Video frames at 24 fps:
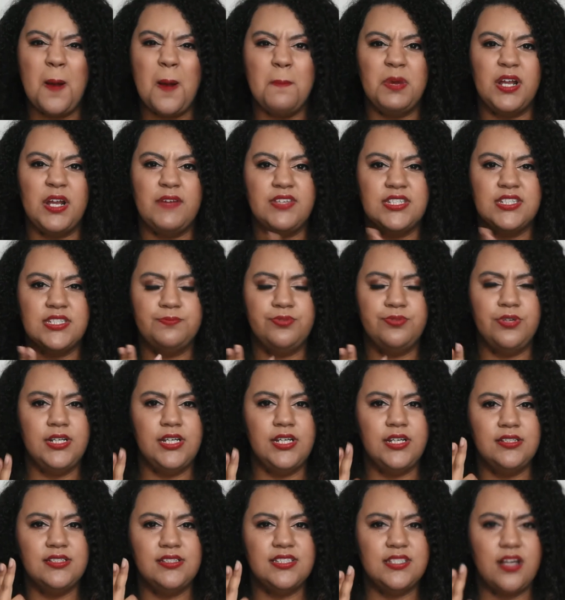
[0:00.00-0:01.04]
But if it's
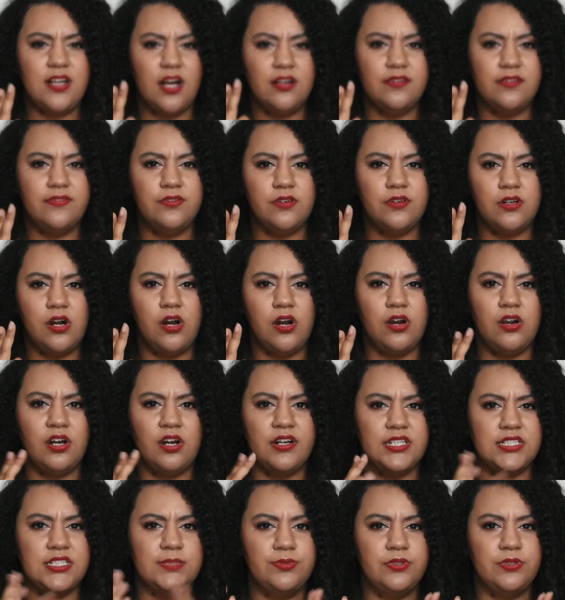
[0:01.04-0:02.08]
pretty tough or hard
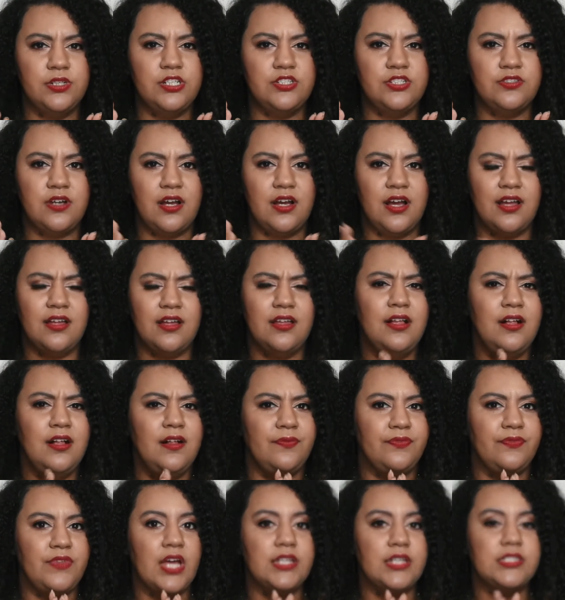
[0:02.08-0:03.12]
and it's pretty dry,
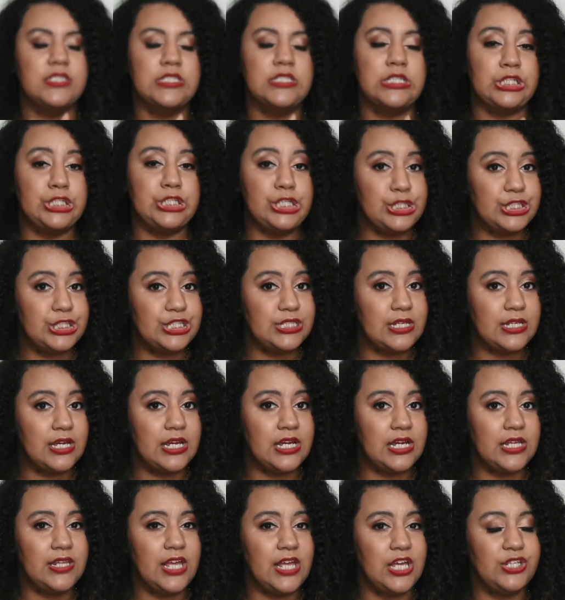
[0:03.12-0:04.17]
that's a good
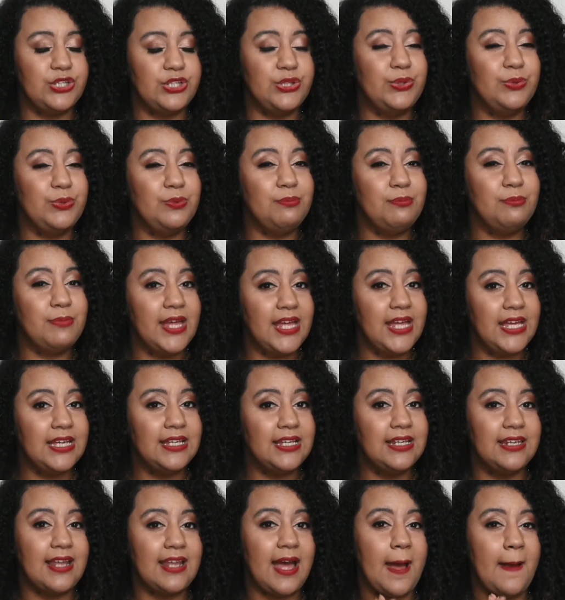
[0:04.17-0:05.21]
sign that you
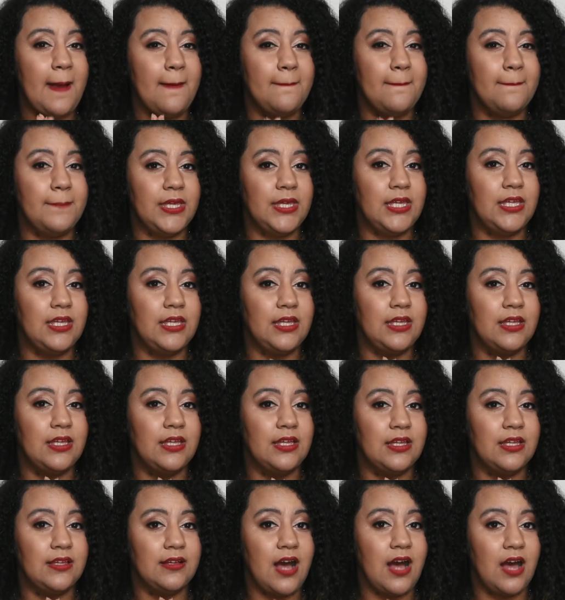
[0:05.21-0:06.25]
may not be
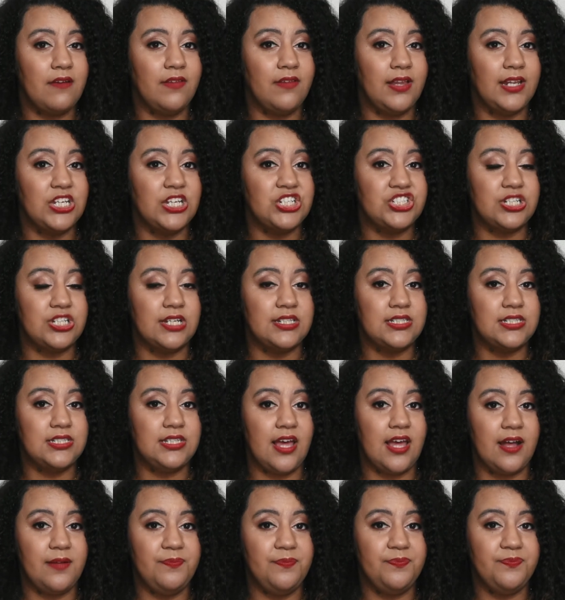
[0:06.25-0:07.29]
ovulating just
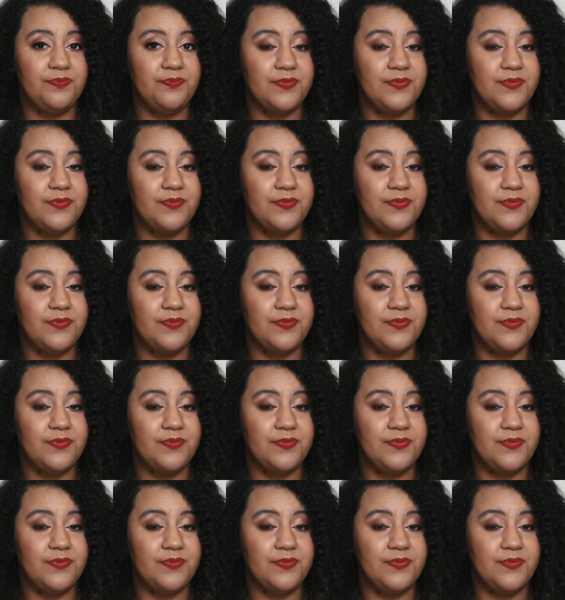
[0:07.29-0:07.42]
yet.